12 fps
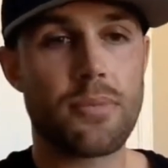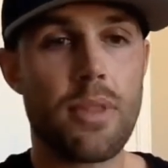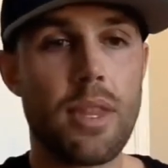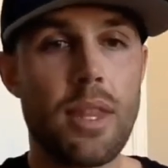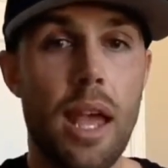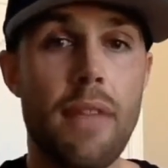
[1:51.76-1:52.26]

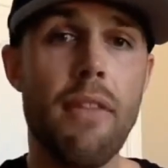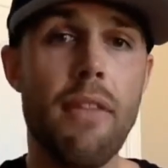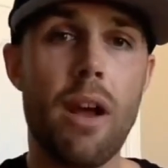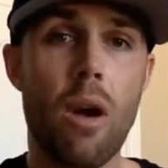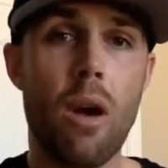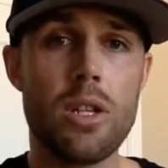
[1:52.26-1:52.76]
And then they
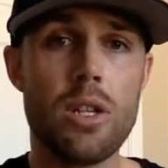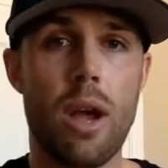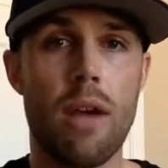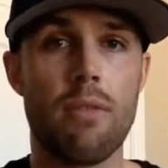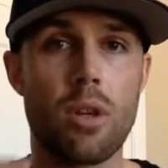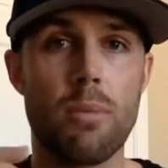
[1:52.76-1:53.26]
also
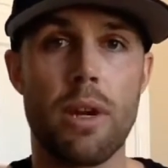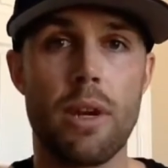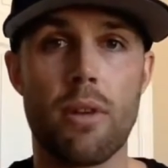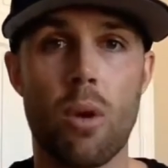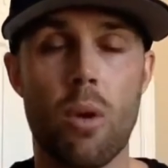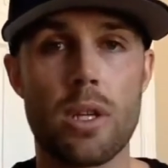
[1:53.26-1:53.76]
have a little bit of a
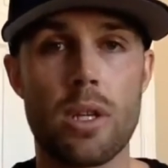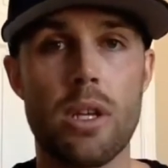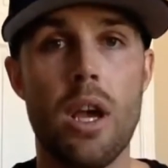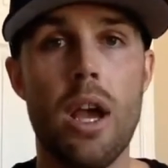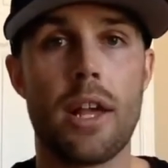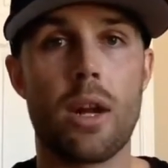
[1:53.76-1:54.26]
course
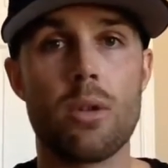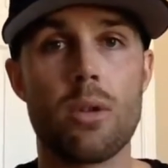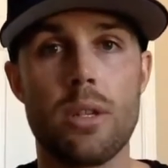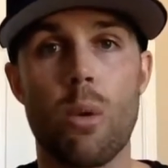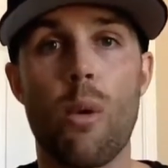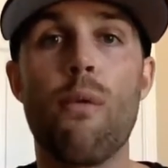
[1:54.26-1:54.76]
that goes
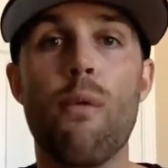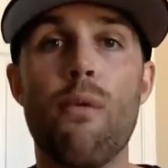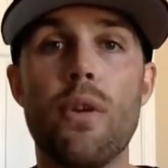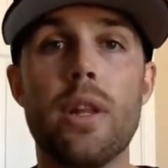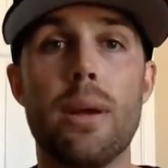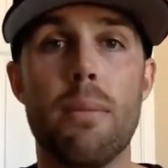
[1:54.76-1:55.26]
into
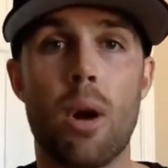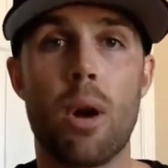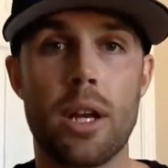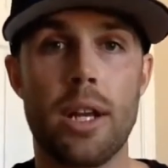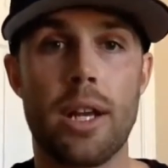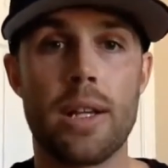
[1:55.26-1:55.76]
affiliate
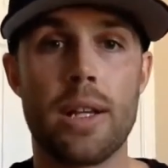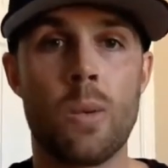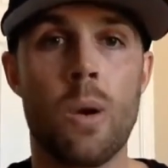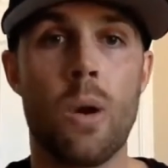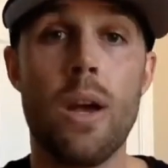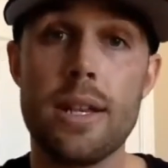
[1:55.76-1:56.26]
marketing as
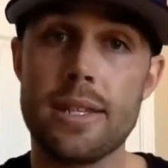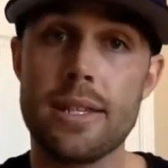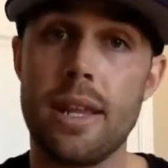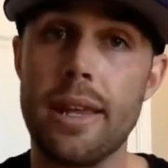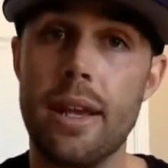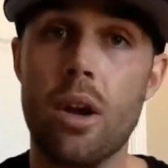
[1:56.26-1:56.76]
well,
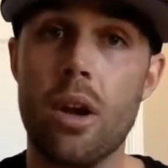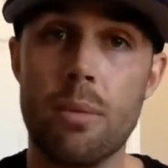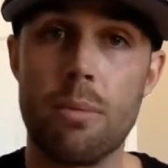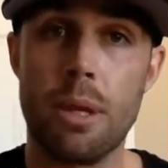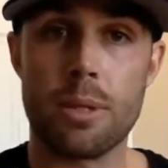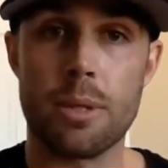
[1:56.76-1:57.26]
selling other
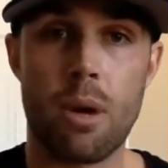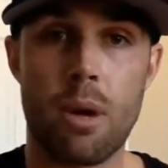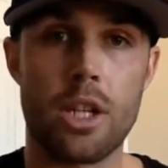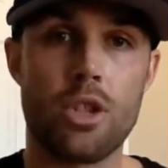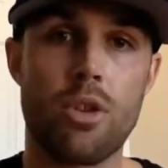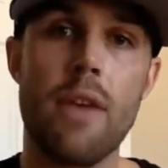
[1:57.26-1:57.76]
people's
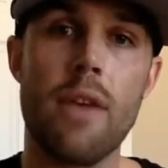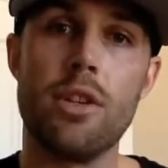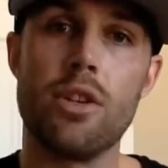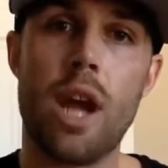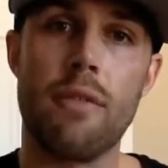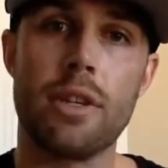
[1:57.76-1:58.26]
products, driving
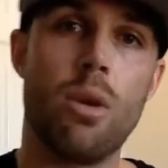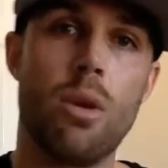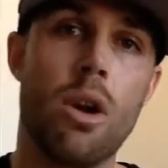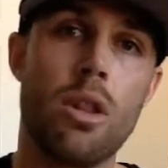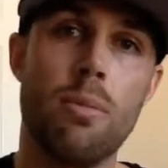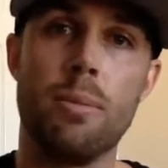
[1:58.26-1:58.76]
traffic to
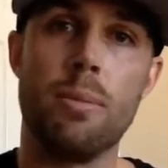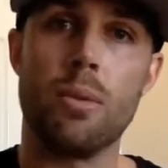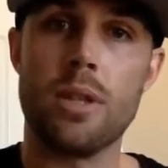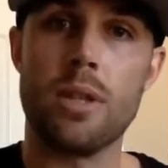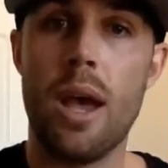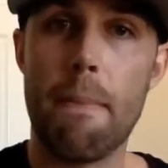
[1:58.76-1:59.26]
other
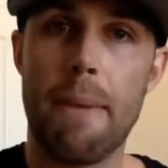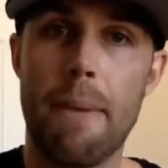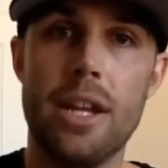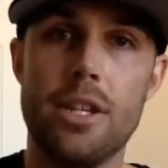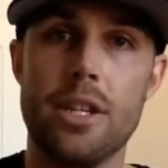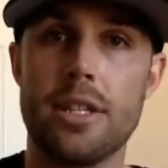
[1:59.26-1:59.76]
people's
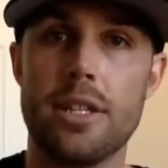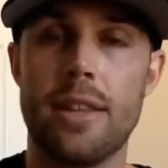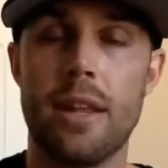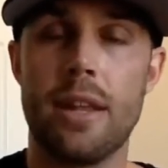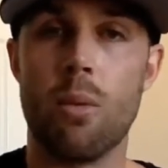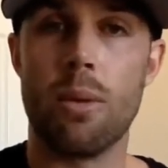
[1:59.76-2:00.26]
pages, and
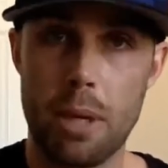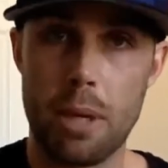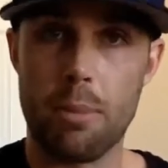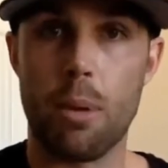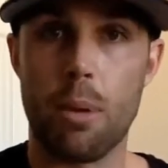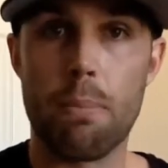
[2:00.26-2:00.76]
then when
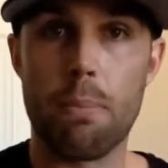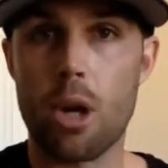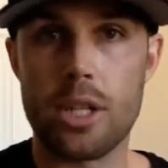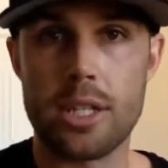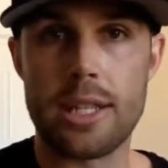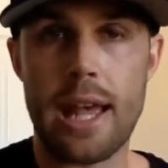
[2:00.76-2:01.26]
people
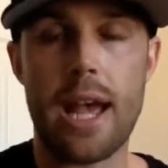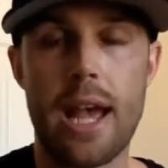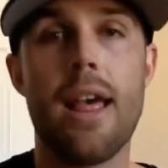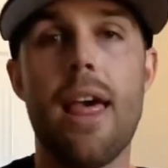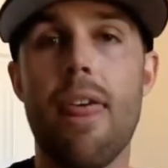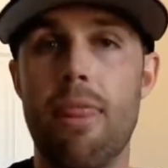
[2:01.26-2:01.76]
purchase that,
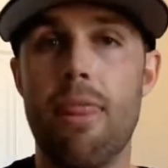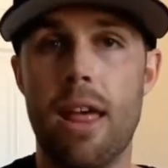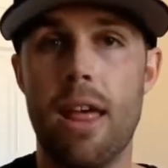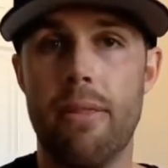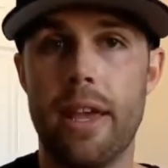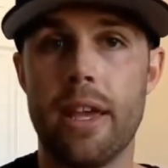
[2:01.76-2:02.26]

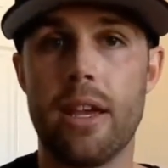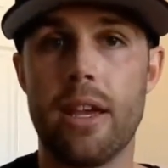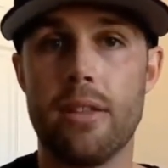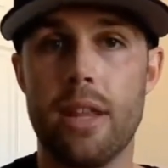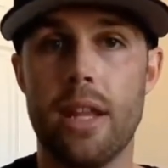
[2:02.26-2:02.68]
then they then